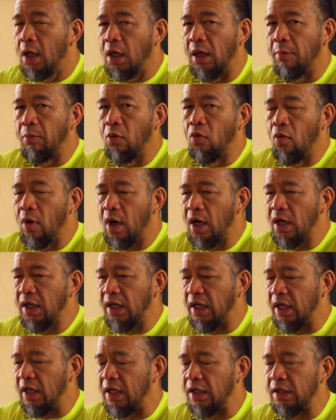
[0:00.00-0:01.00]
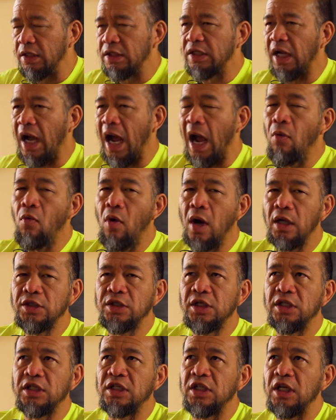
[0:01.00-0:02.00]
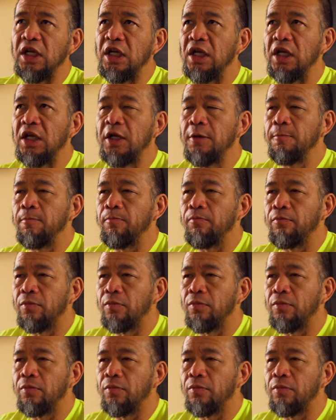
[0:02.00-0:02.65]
Number one is I want to see